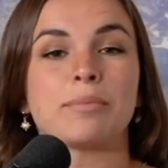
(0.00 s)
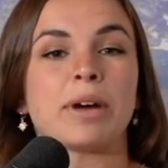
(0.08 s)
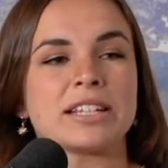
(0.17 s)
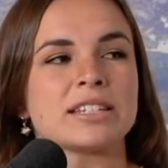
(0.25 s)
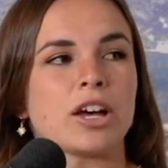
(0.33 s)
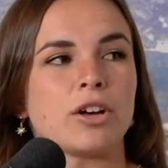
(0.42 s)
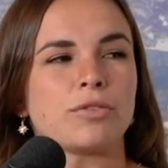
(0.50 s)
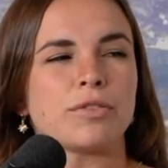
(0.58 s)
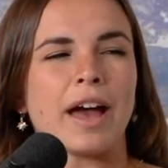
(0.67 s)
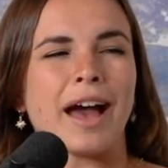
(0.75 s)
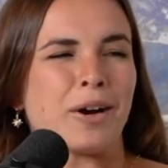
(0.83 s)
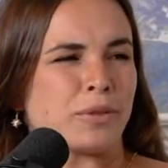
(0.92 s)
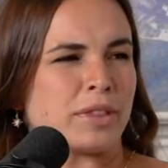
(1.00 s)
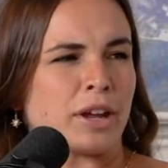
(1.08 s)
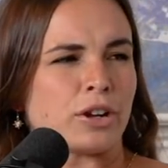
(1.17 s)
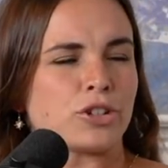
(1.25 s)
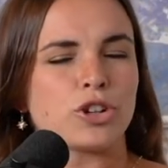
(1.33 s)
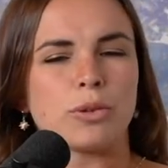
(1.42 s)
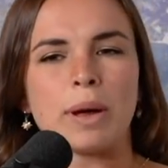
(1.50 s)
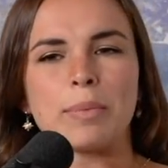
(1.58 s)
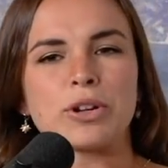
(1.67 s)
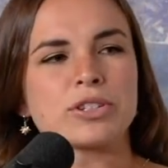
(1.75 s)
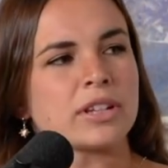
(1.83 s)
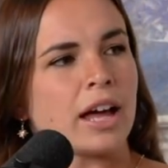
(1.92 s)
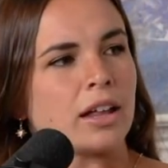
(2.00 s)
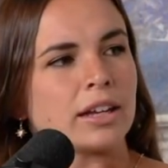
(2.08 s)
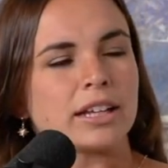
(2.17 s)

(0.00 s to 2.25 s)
myself out there and show my personality,